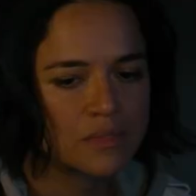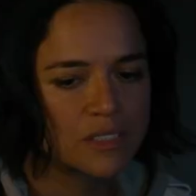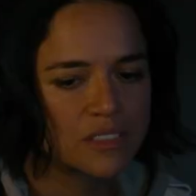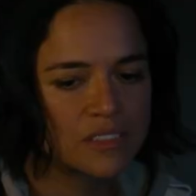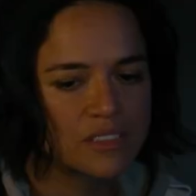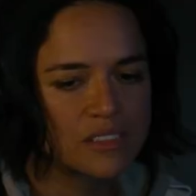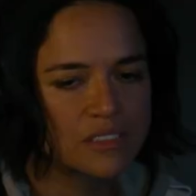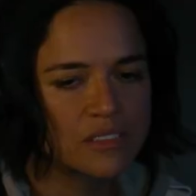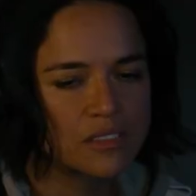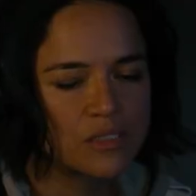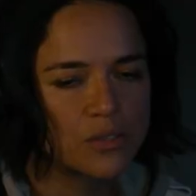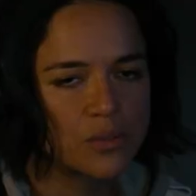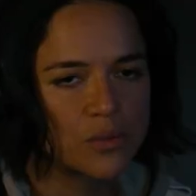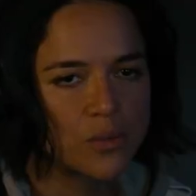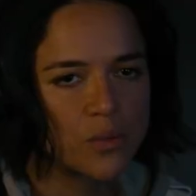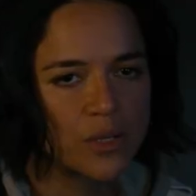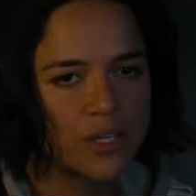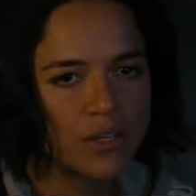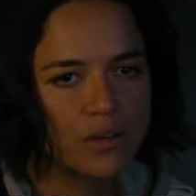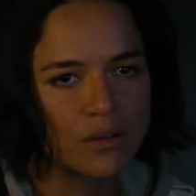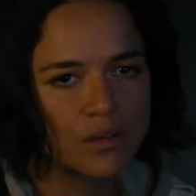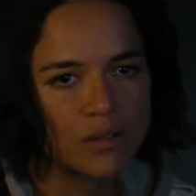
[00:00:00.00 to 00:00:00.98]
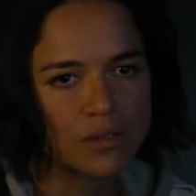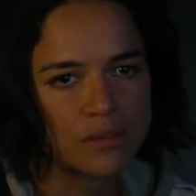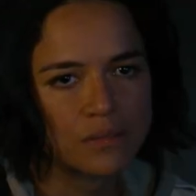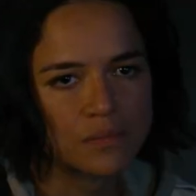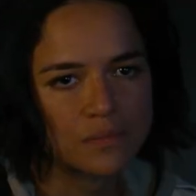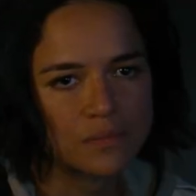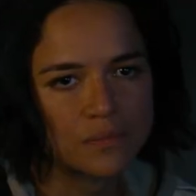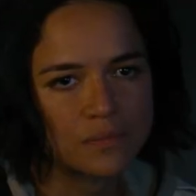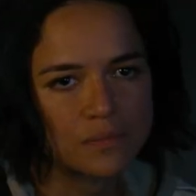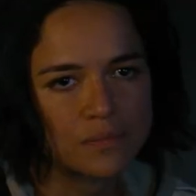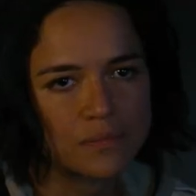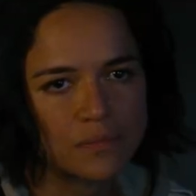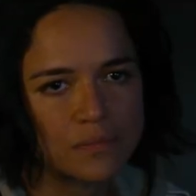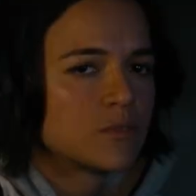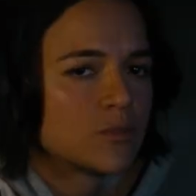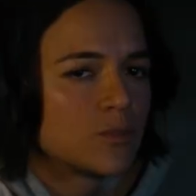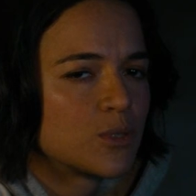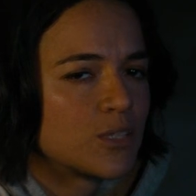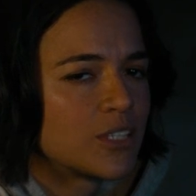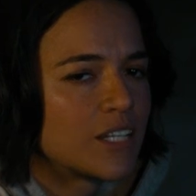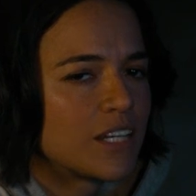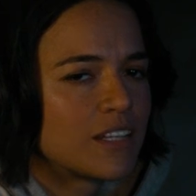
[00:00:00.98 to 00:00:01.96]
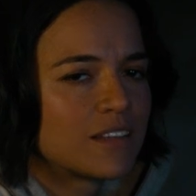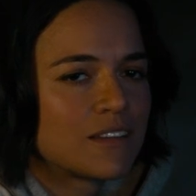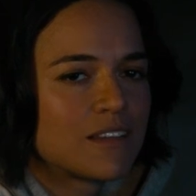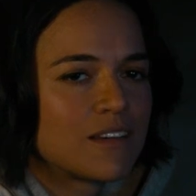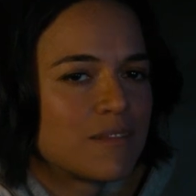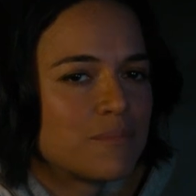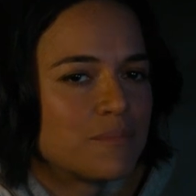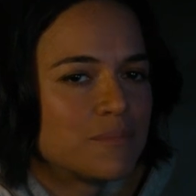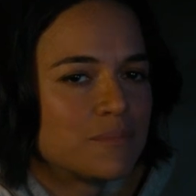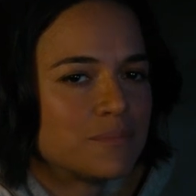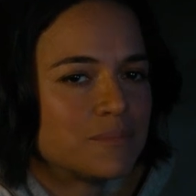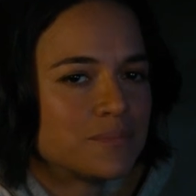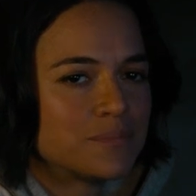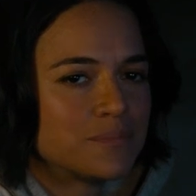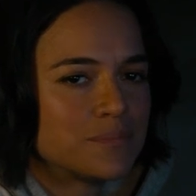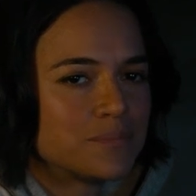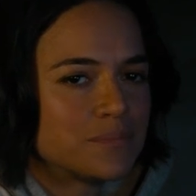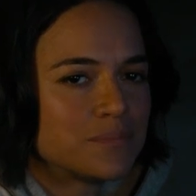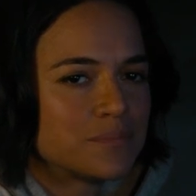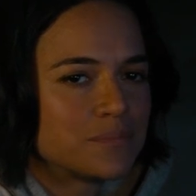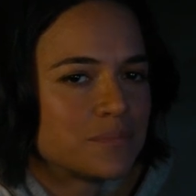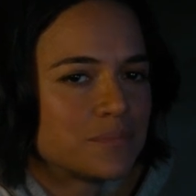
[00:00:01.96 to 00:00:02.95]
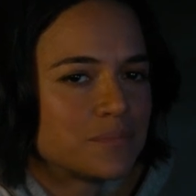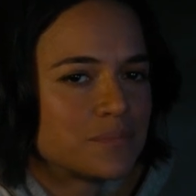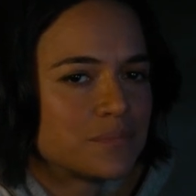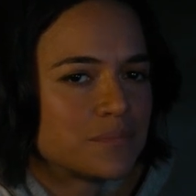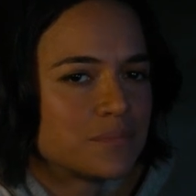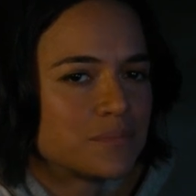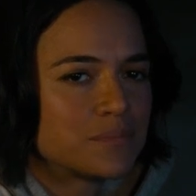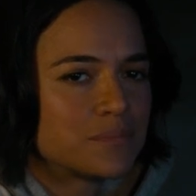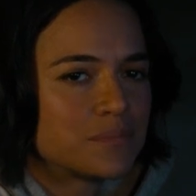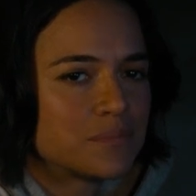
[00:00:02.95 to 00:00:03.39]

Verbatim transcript: they became parents. But Letty notes that they are not